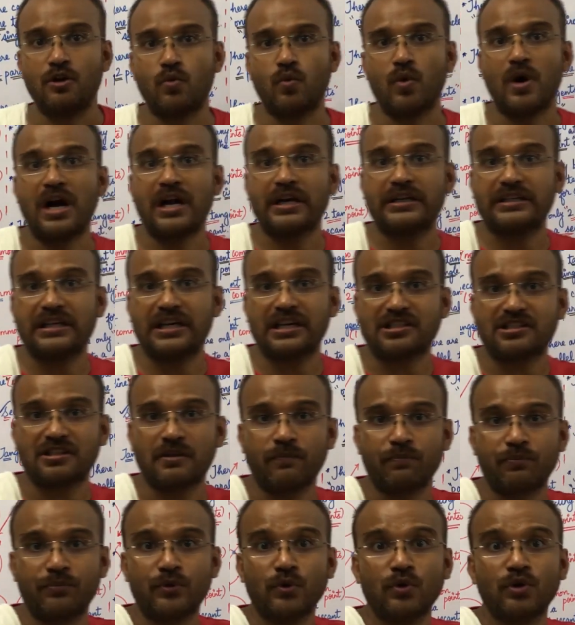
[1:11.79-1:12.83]
what are
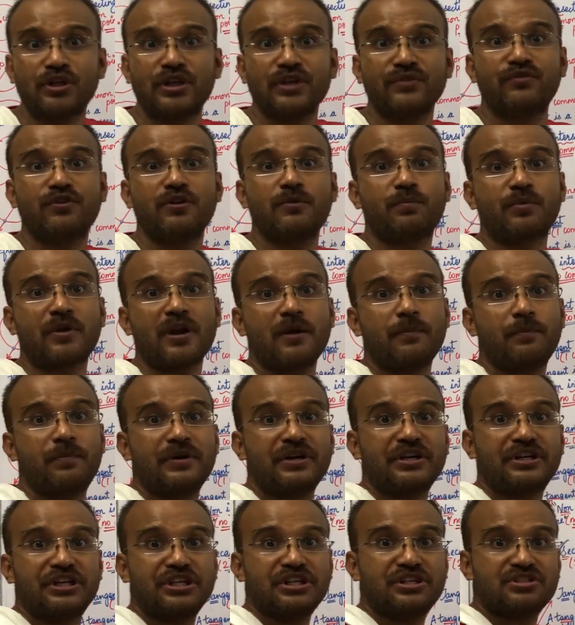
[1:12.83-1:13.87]
some beautiful
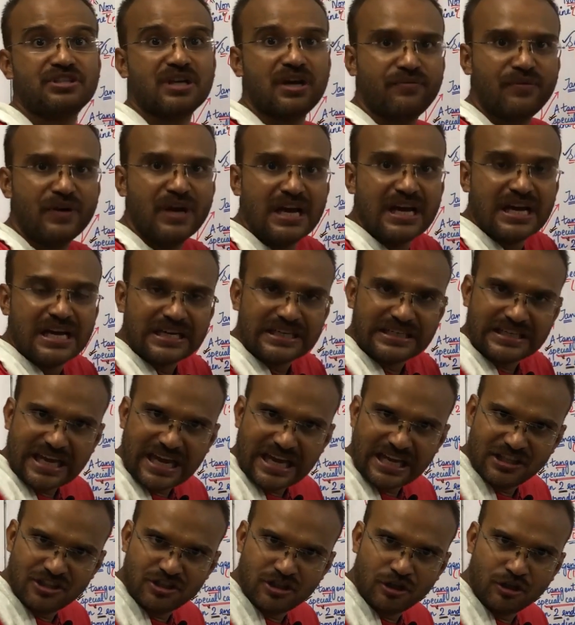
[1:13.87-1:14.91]
properties of
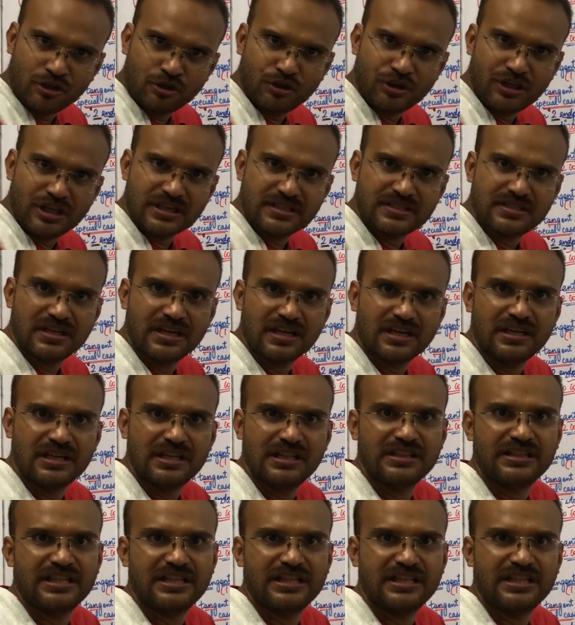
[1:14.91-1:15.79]
tangent to a circle.